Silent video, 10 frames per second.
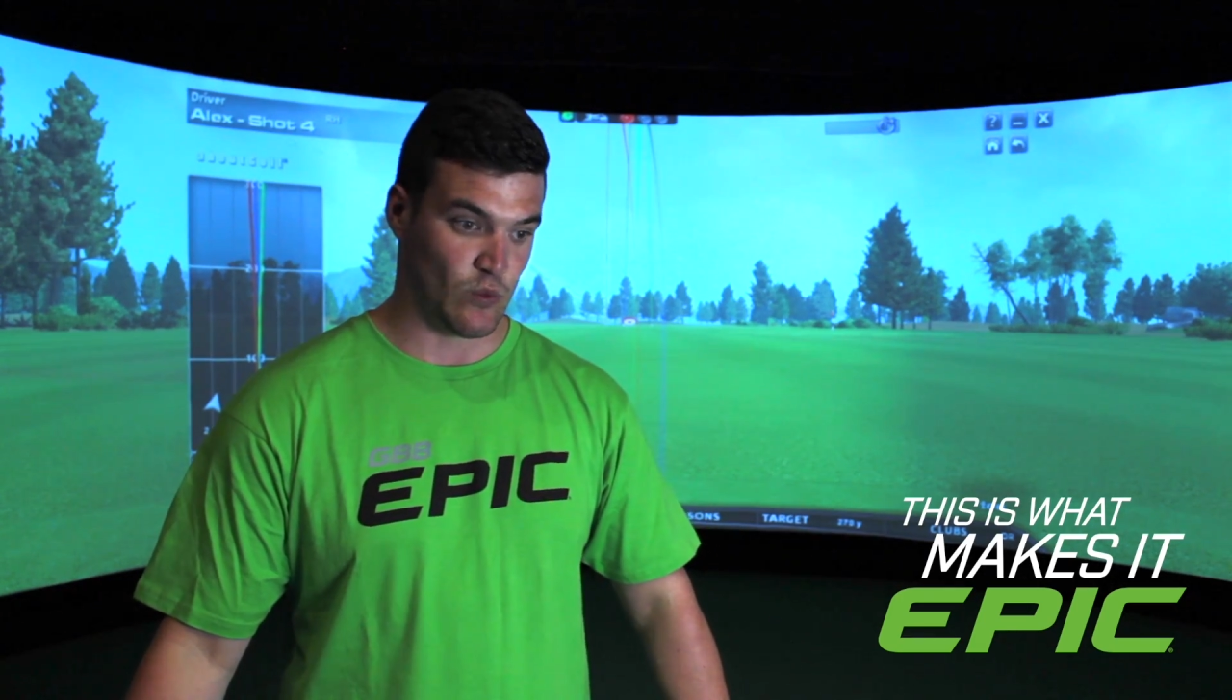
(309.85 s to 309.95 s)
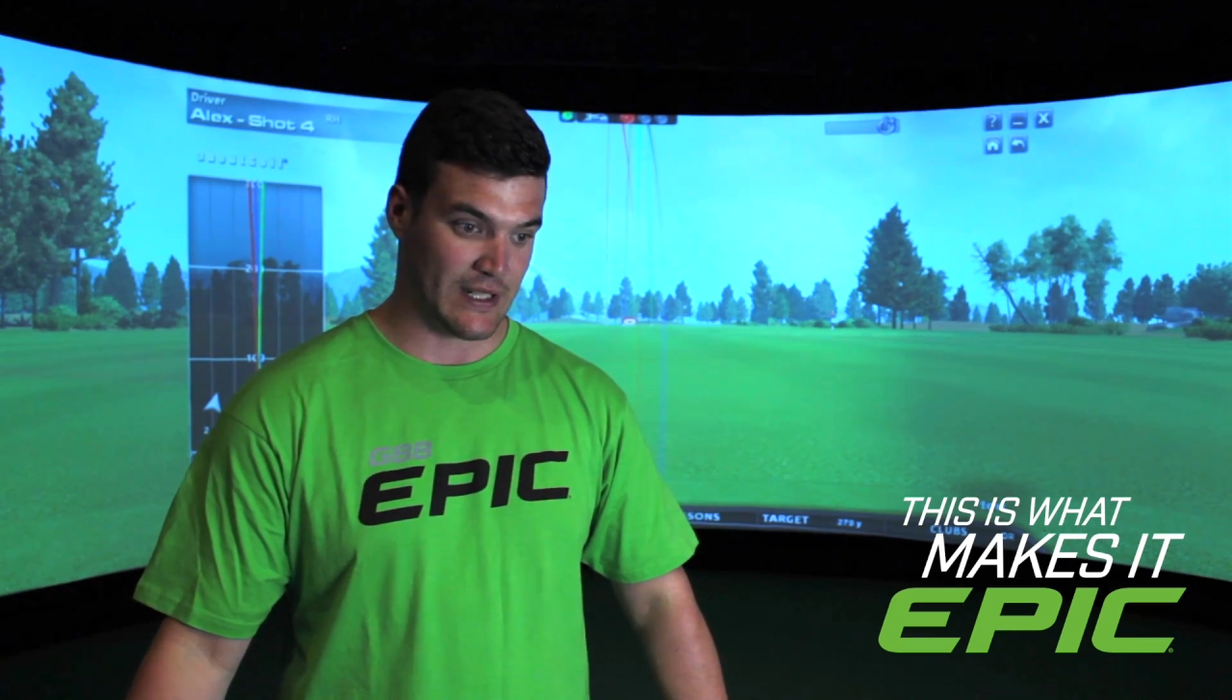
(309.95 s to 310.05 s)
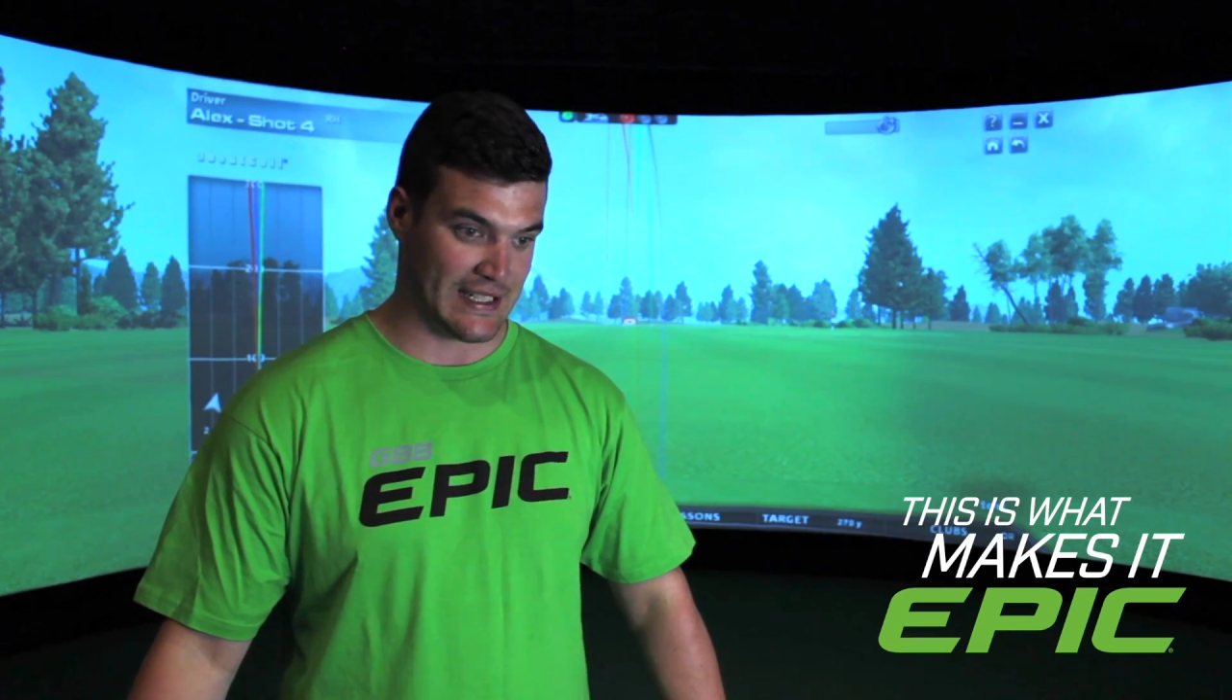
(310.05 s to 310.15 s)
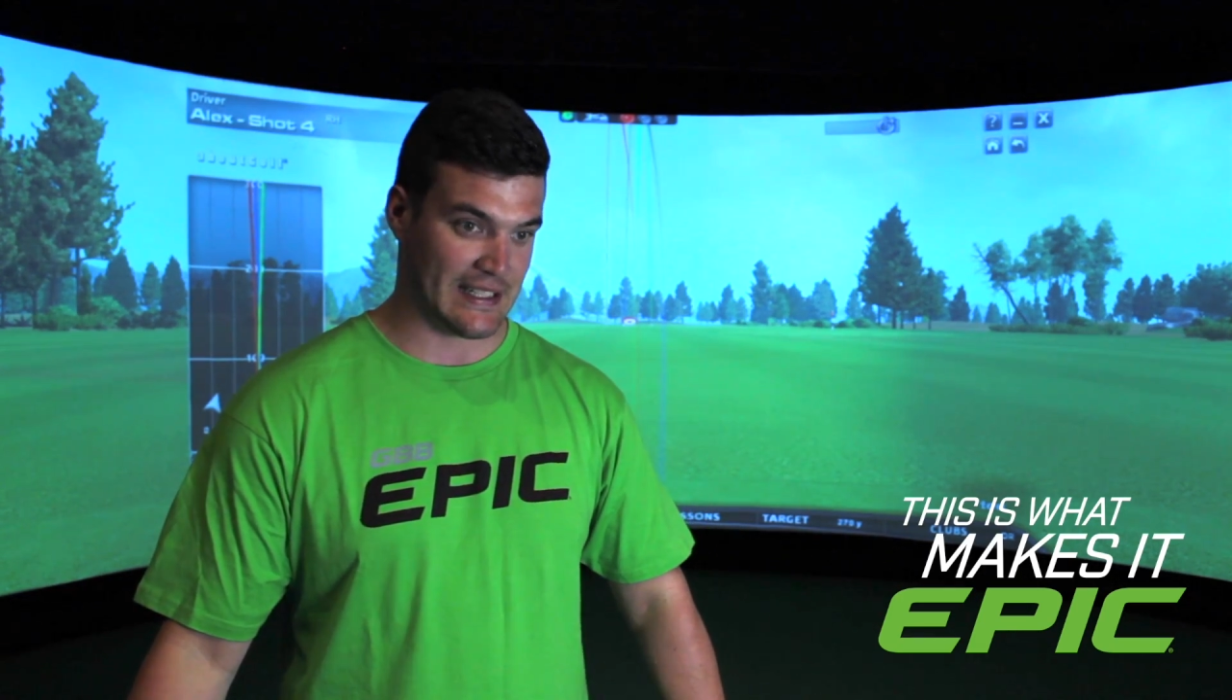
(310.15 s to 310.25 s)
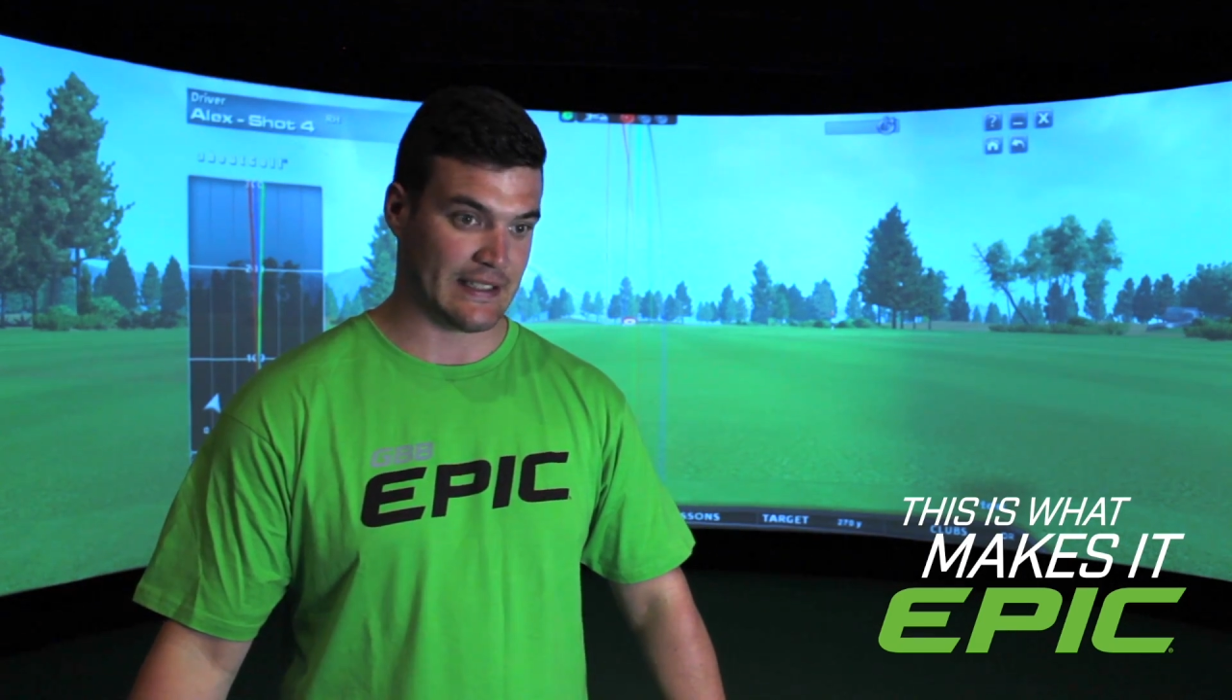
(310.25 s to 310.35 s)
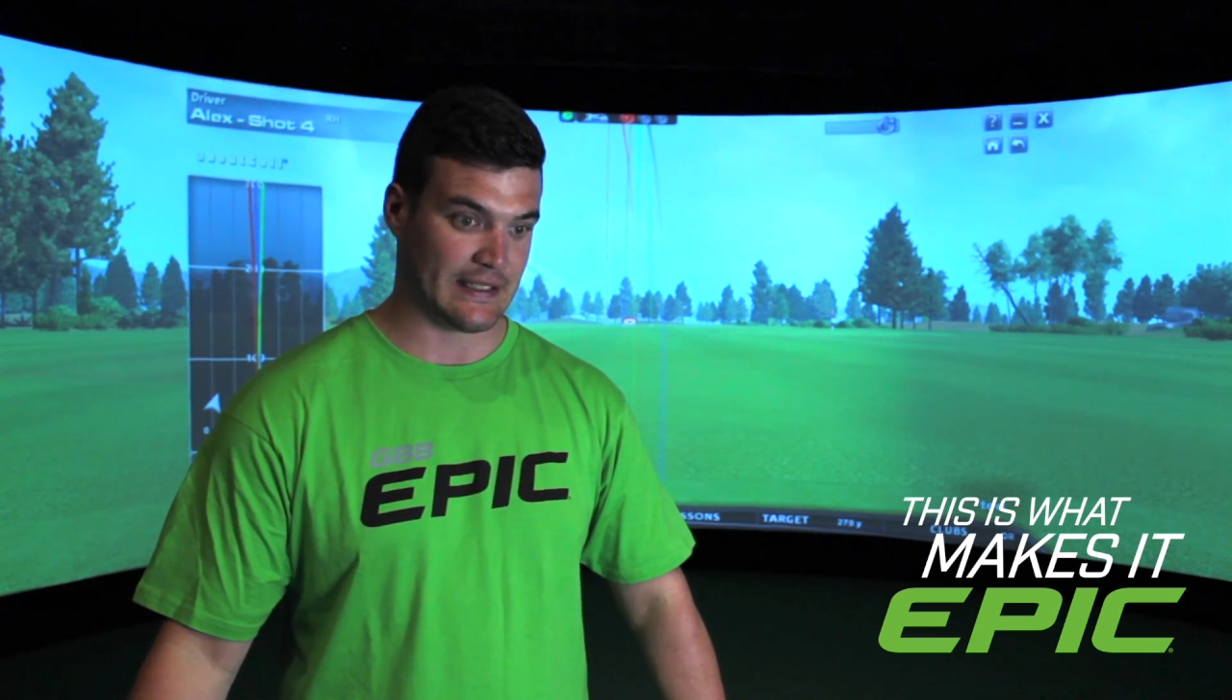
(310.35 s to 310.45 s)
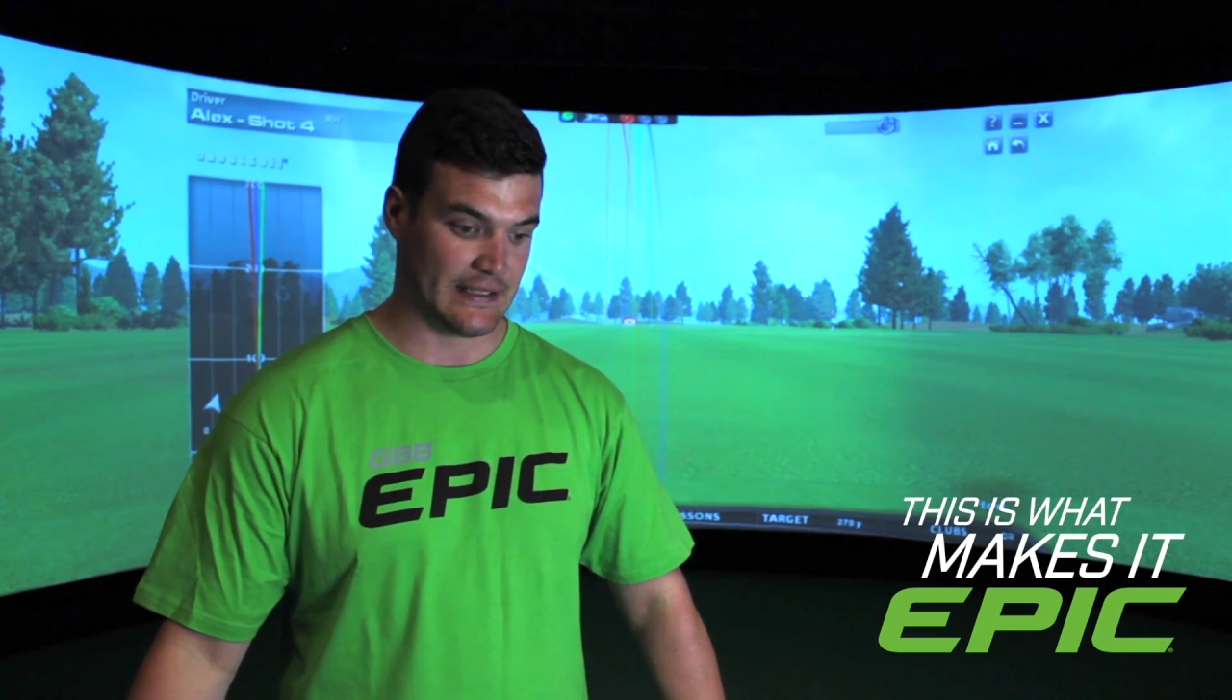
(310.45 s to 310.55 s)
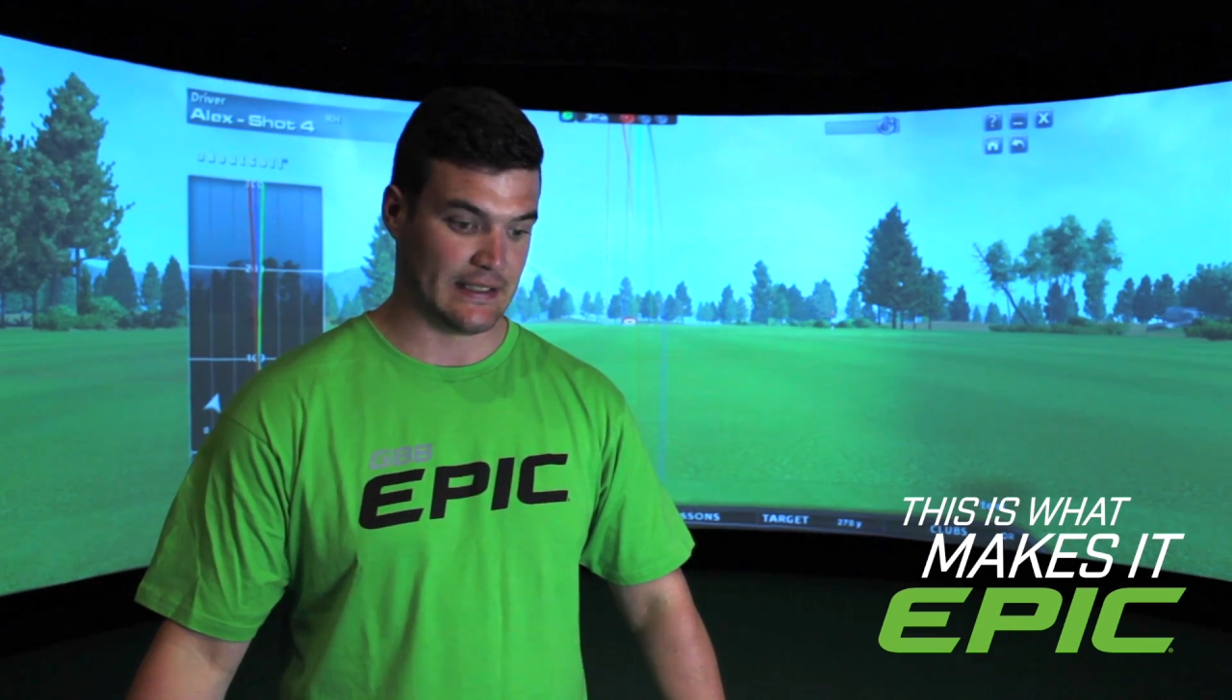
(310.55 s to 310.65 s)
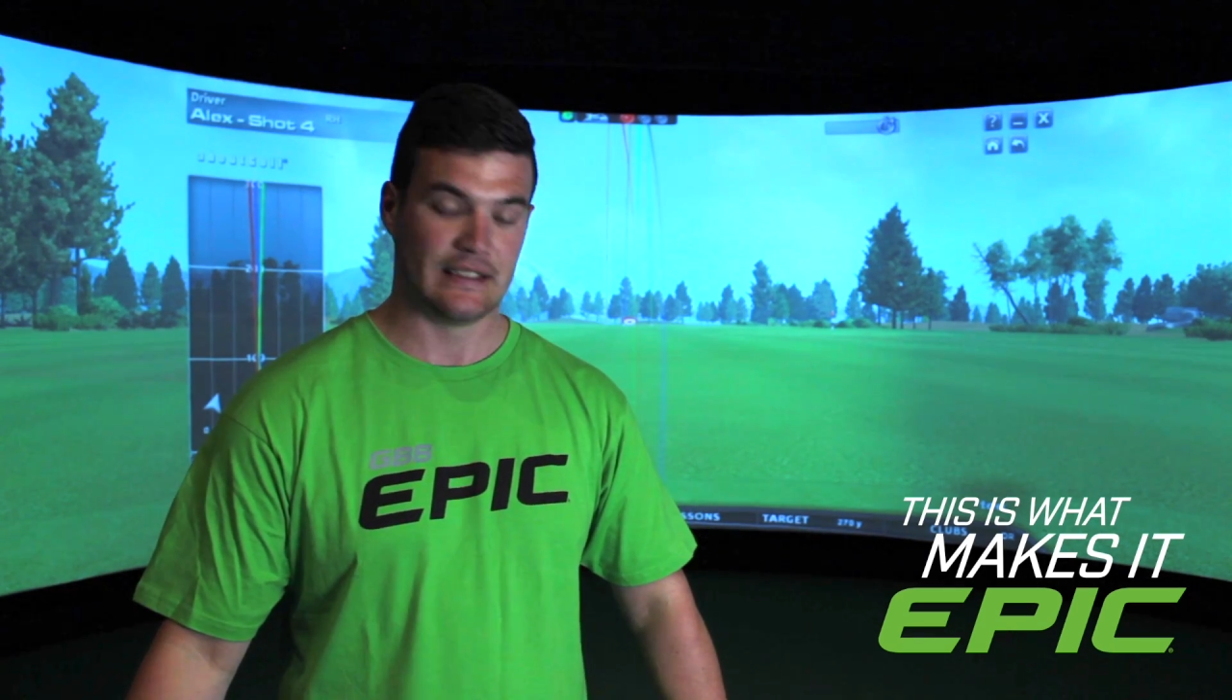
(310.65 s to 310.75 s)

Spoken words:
which is